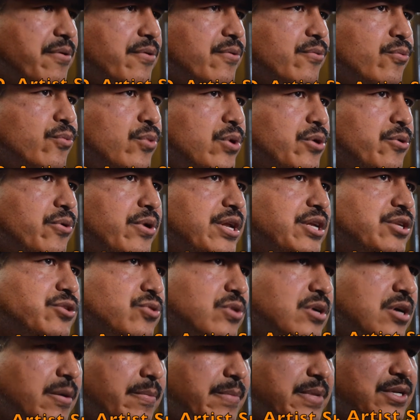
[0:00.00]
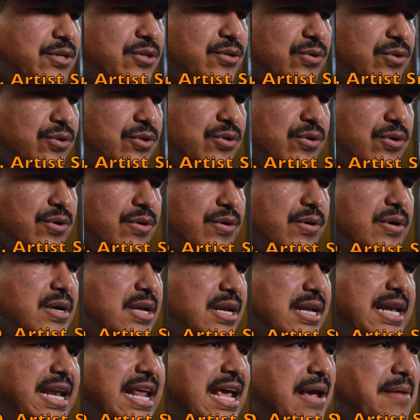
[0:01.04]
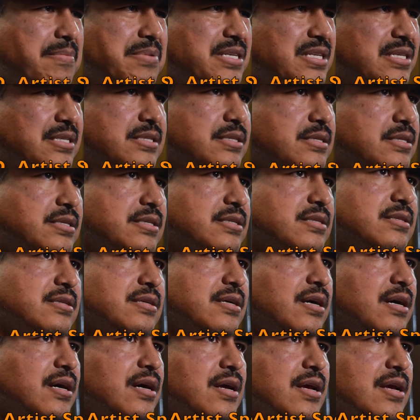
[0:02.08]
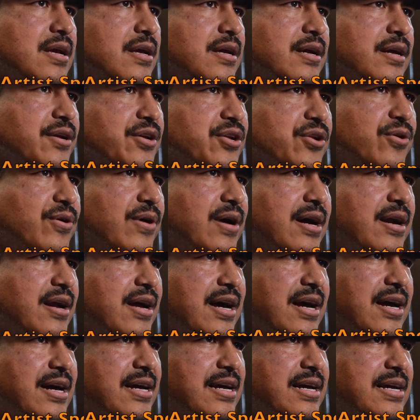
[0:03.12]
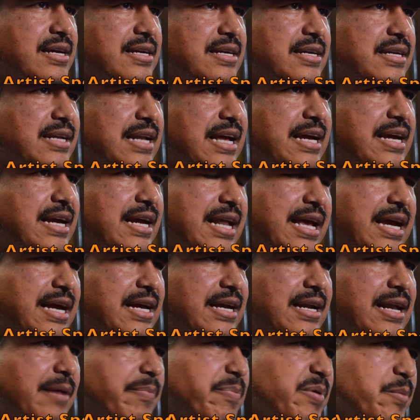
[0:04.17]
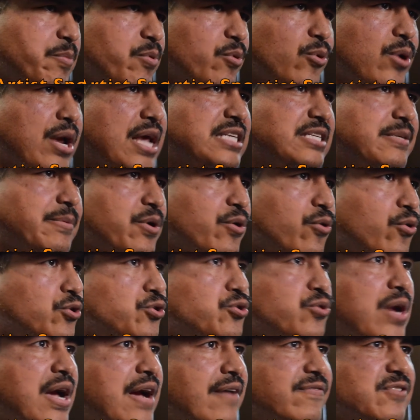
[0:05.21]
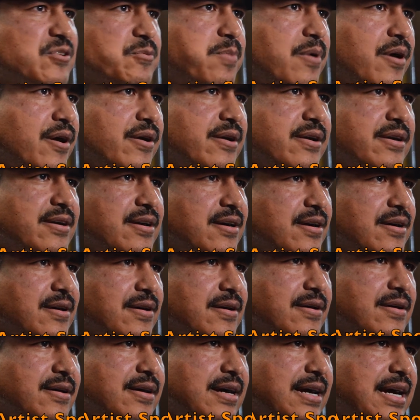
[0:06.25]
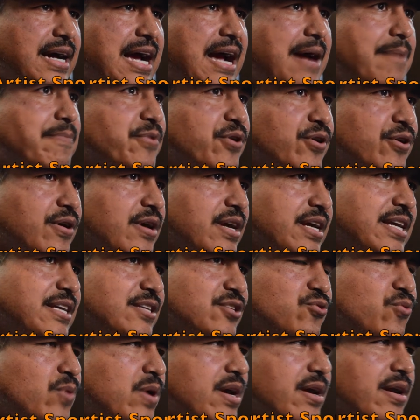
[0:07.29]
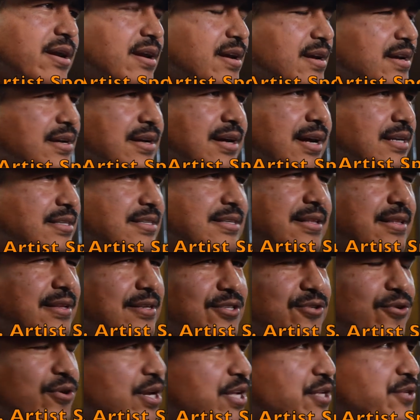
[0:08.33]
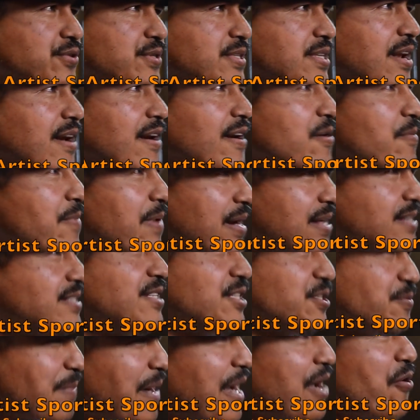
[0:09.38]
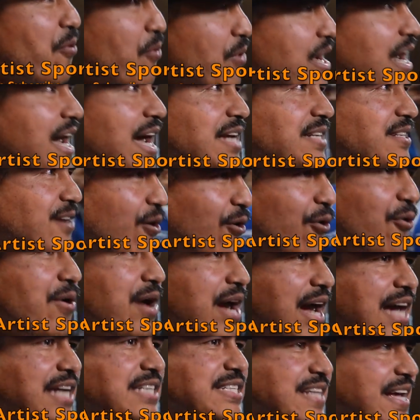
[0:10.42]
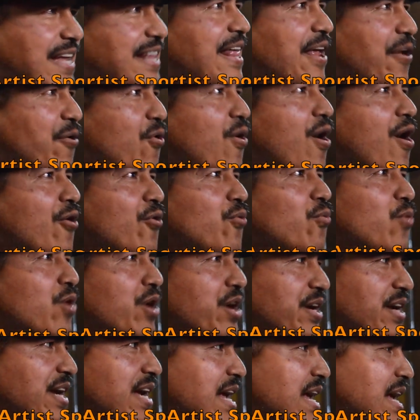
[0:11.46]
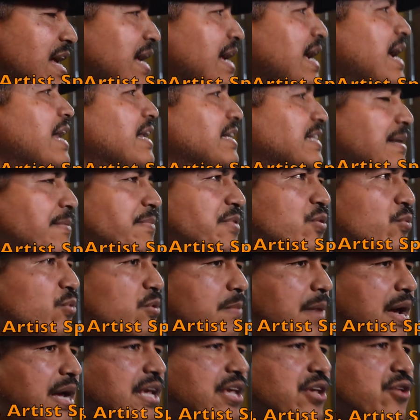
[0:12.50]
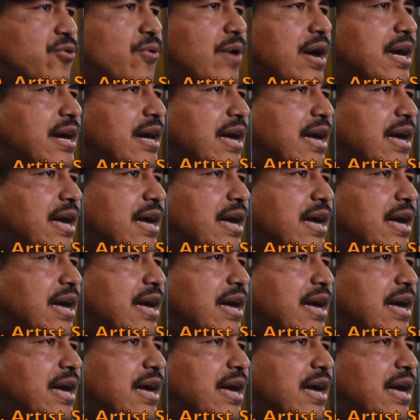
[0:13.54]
don't, we don't need to come into, you know, names, because you know, I, like people were asking me, who'd you have sparring Abner against Cuellar? I said, there's no need to tell anybody. It's just my own guys, our own guys that know how to work. And same thing with Mikey. You know, I